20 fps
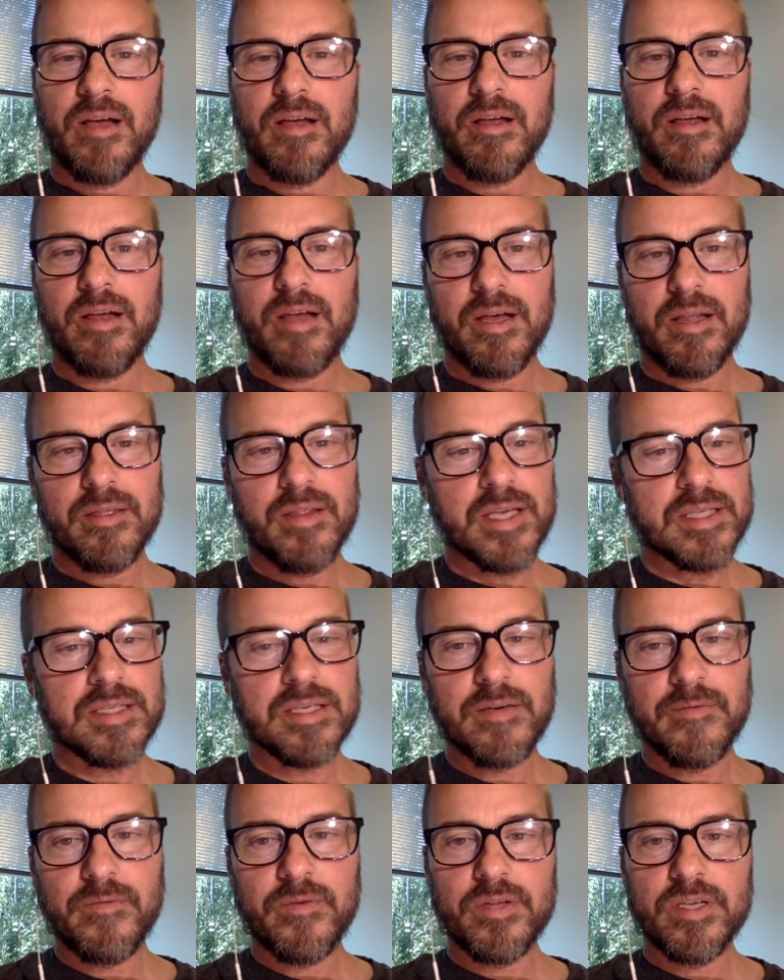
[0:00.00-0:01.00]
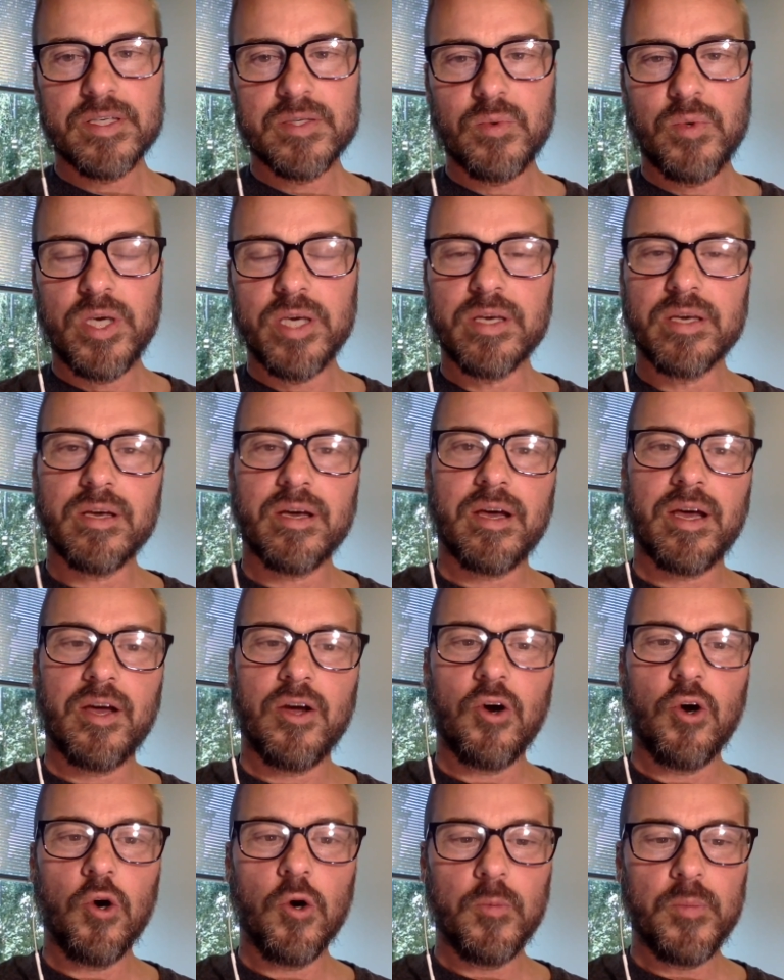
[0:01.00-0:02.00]
that's it for this week. I
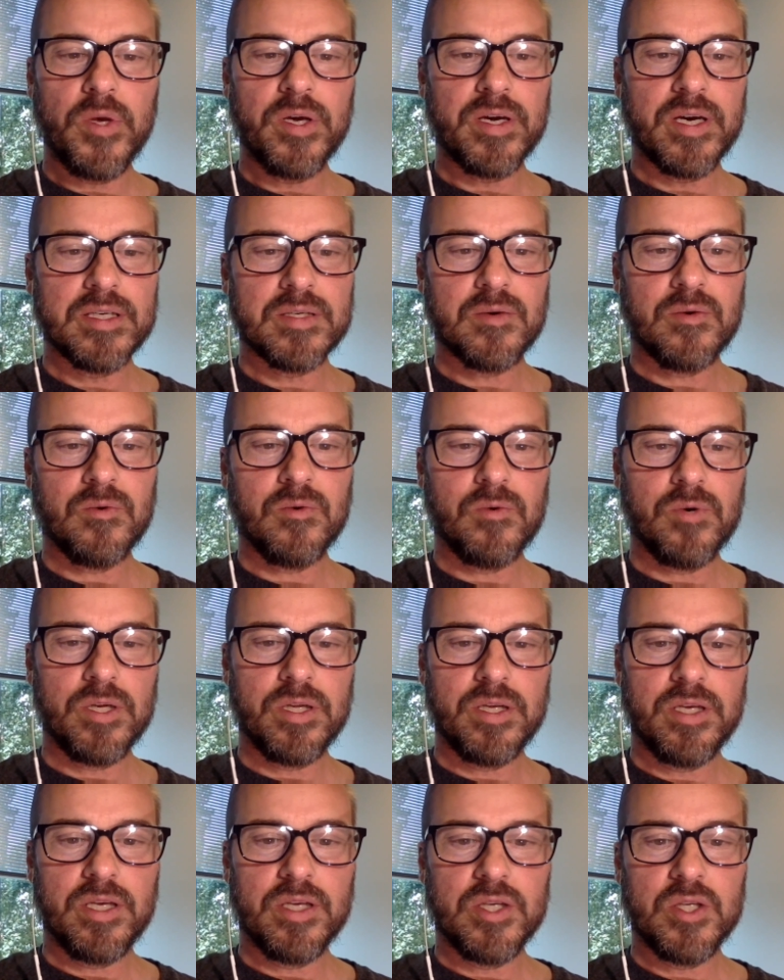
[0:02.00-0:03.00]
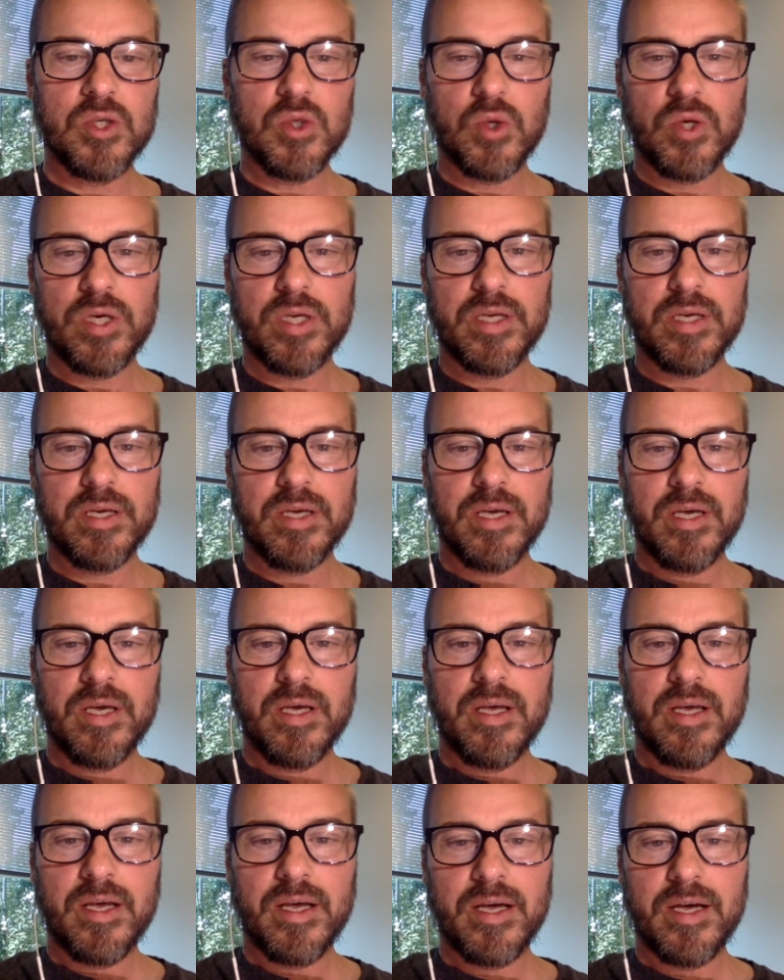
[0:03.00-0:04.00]
hope you guys really enjoyed
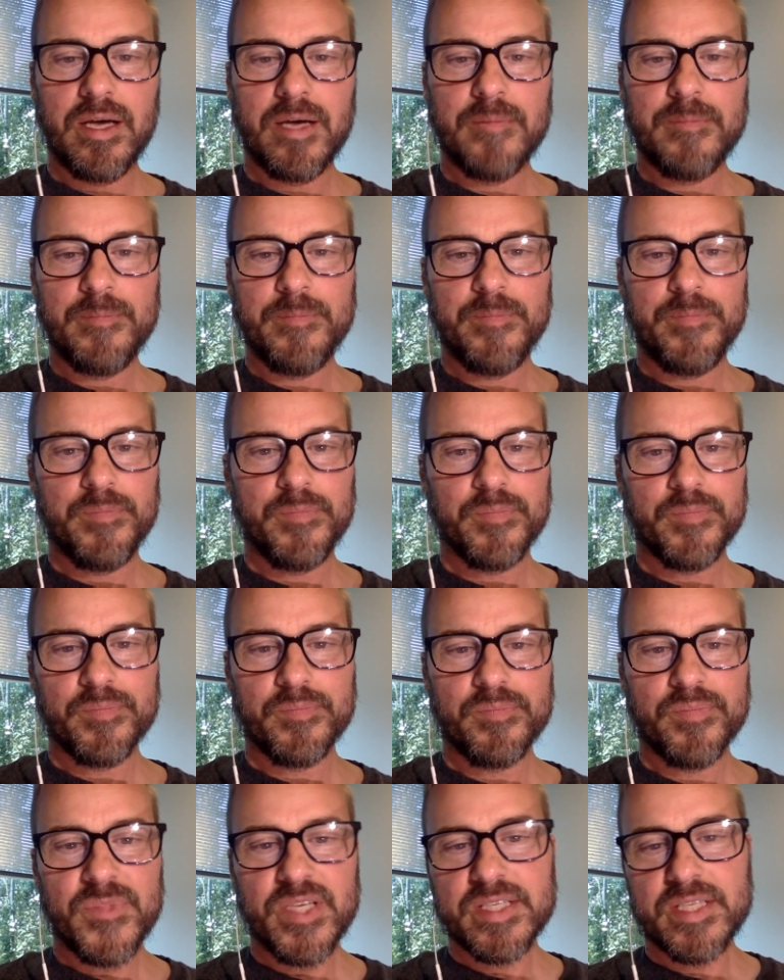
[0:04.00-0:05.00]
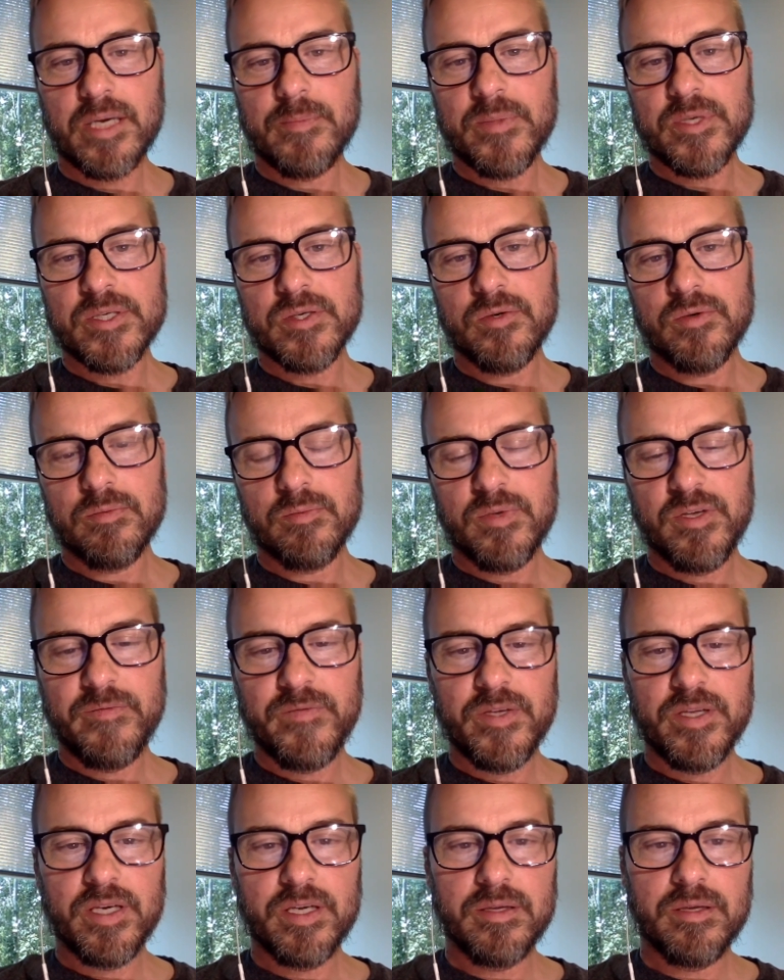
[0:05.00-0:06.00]
this episode.
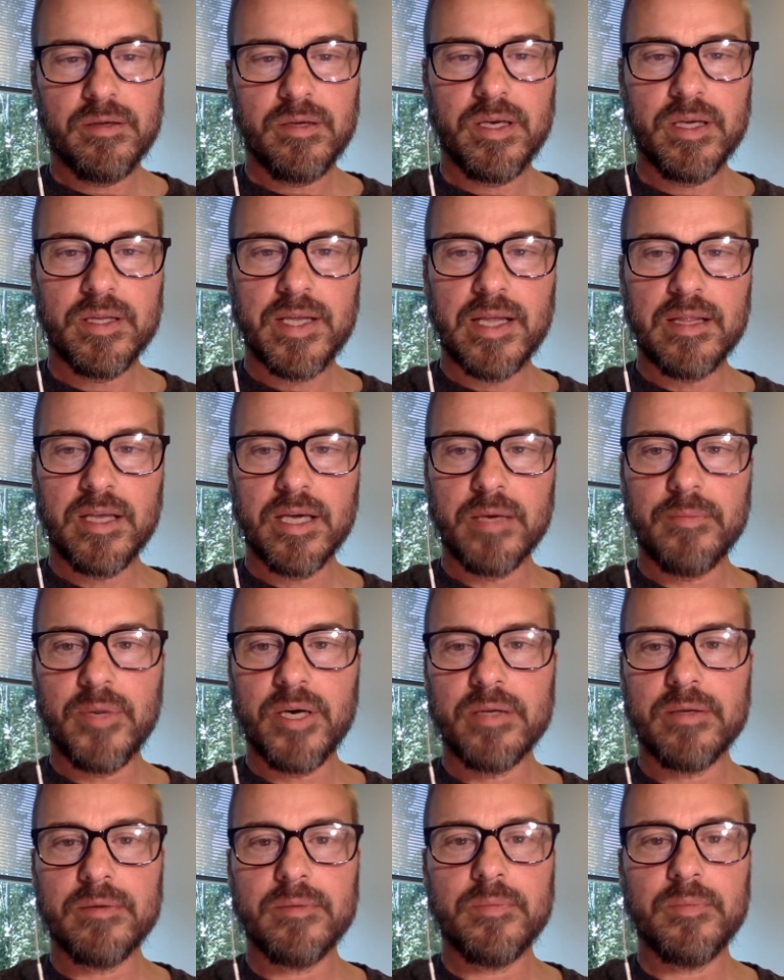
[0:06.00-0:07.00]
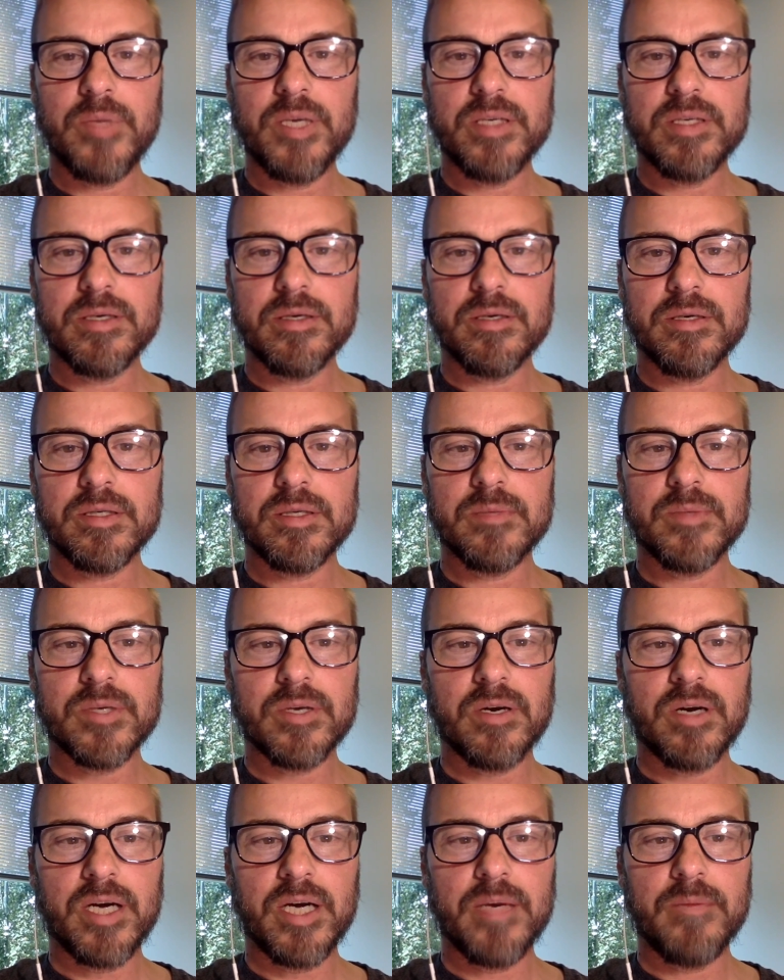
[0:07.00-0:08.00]
If you did, hit that like button. Be sure to
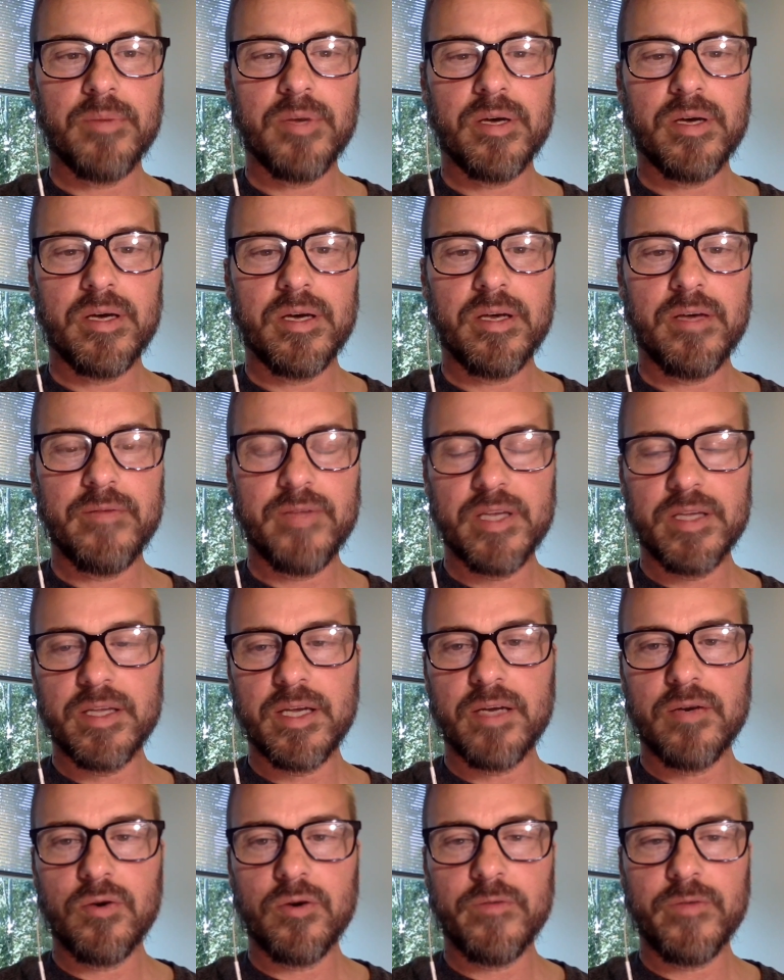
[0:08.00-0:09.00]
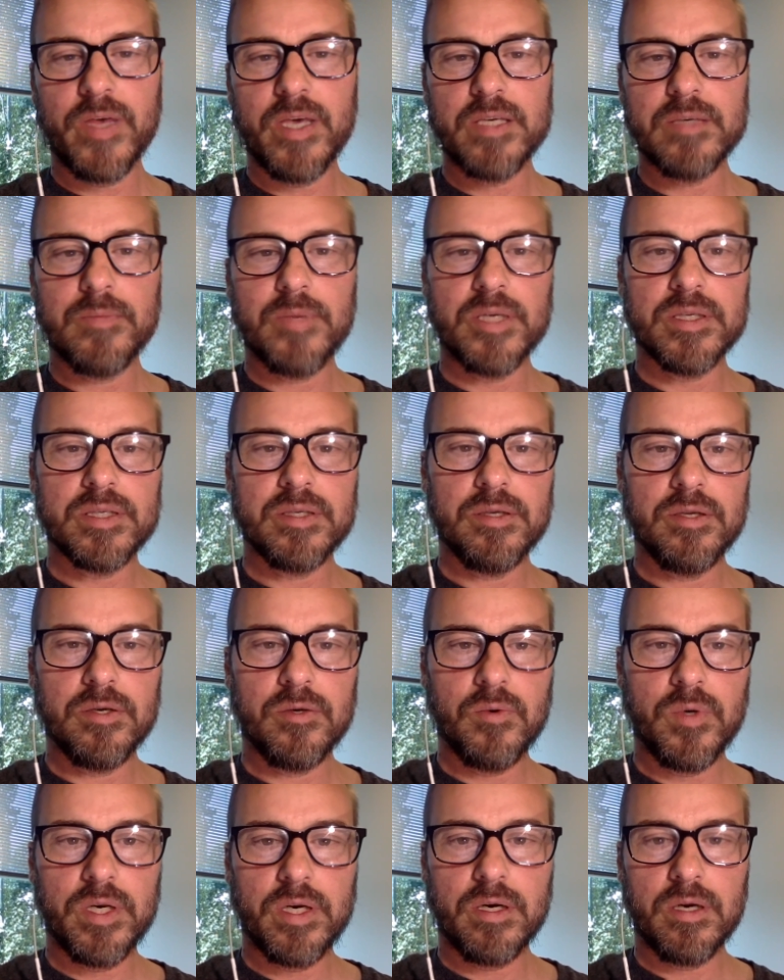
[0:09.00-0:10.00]
subscribe. Even hit that notification bell so you
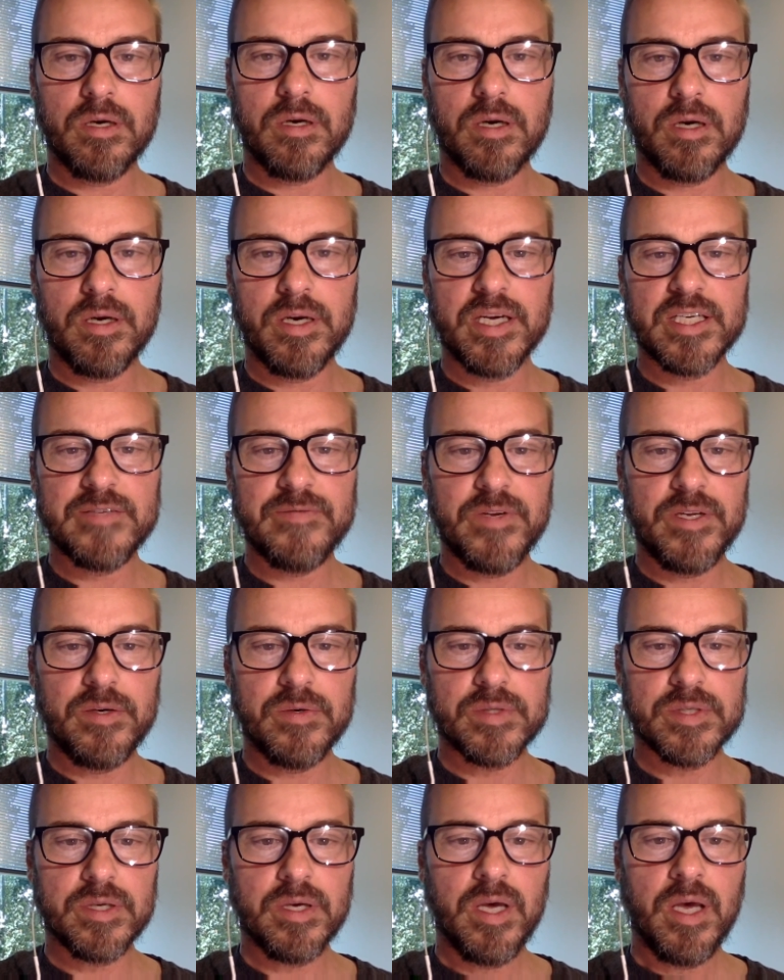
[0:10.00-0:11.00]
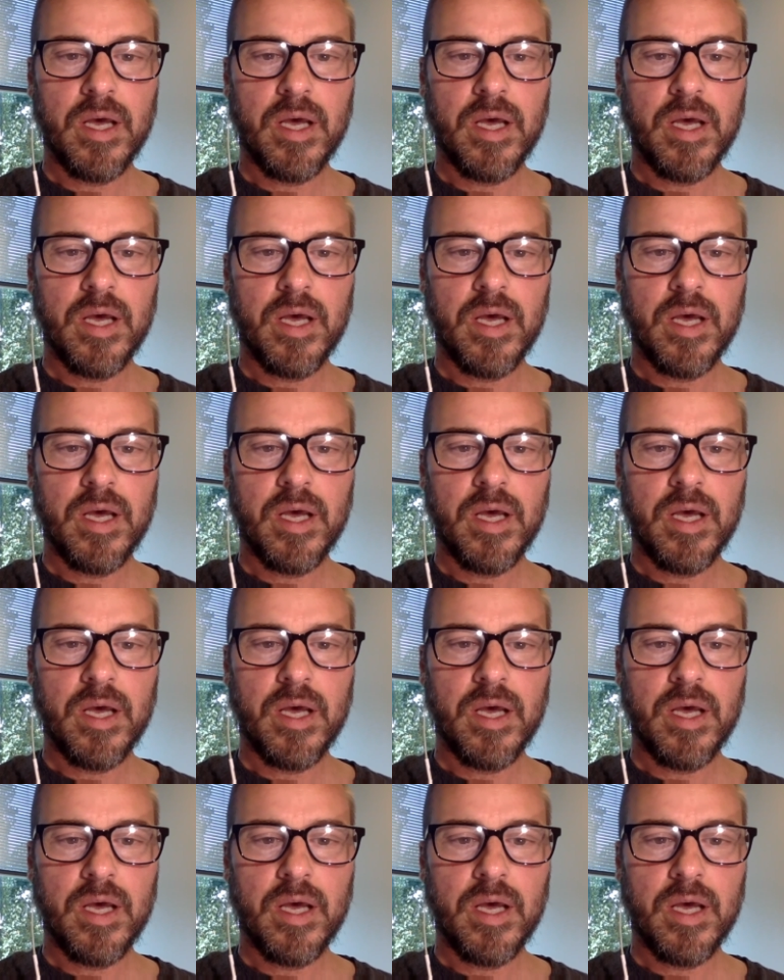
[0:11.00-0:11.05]
know when our next videos